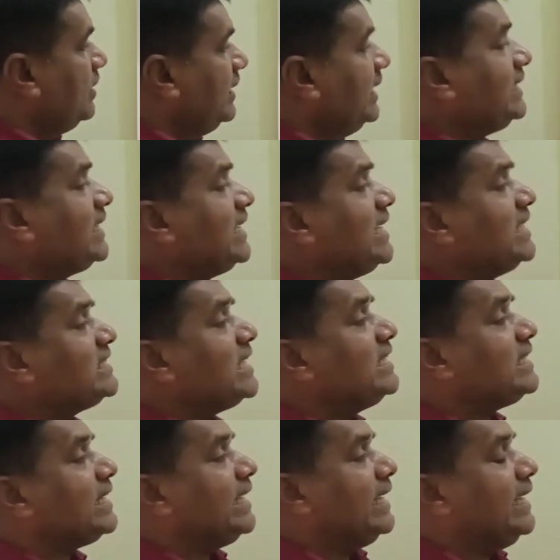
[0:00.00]

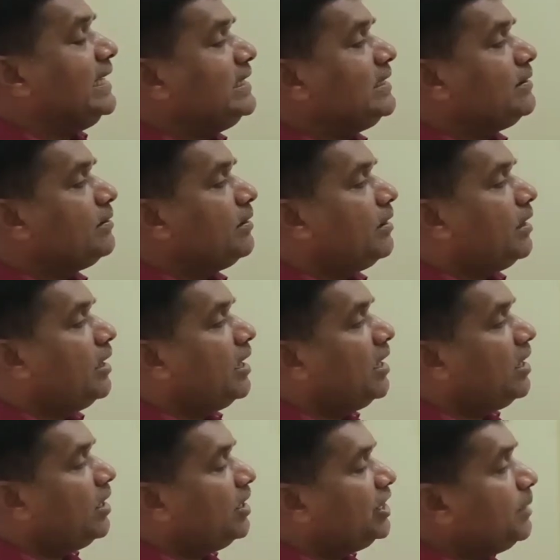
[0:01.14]
International trade,
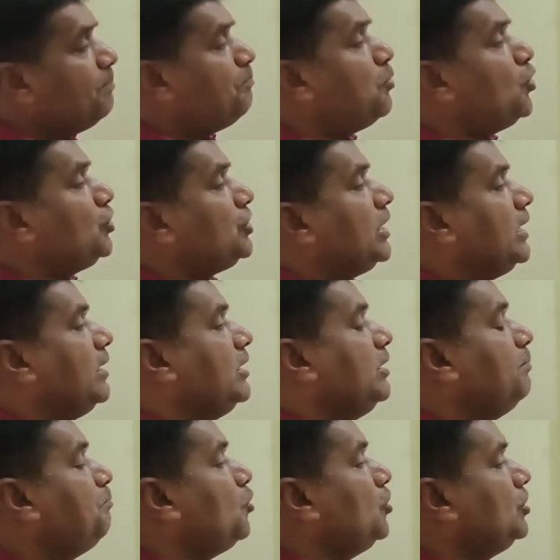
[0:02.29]
import
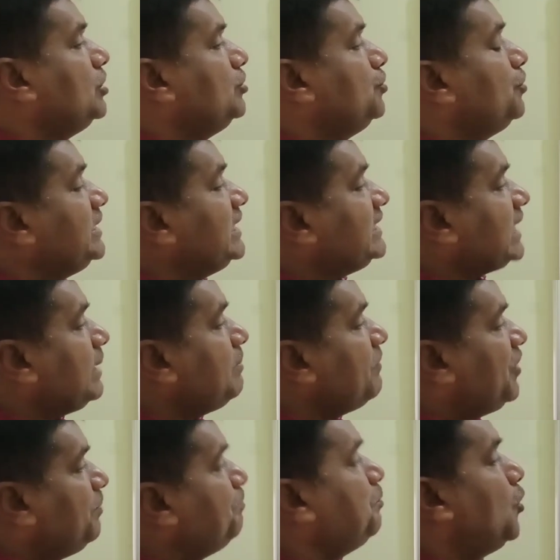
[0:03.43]
during the time
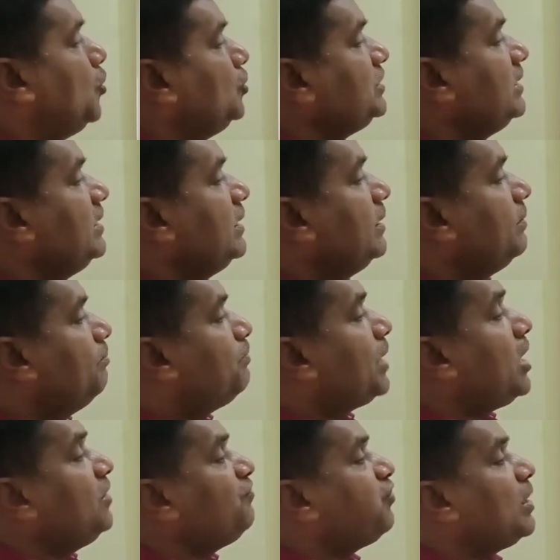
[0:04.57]
of import
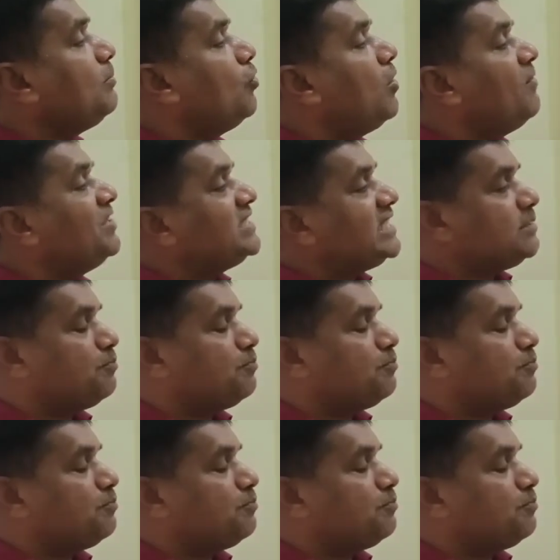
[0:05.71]
brought from overseas